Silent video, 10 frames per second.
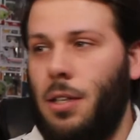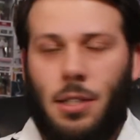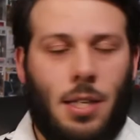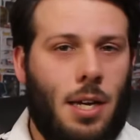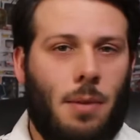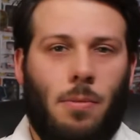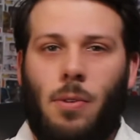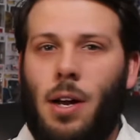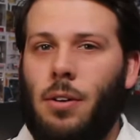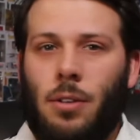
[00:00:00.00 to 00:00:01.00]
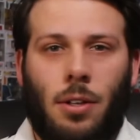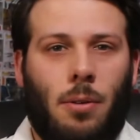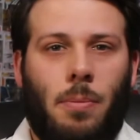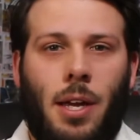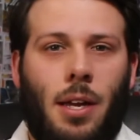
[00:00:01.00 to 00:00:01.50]
take them around a
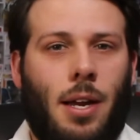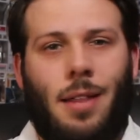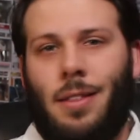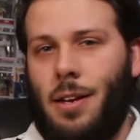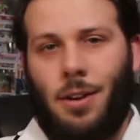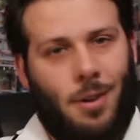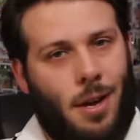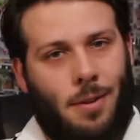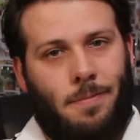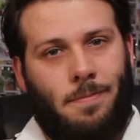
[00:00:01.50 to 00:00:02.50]
little bit, and then you're done.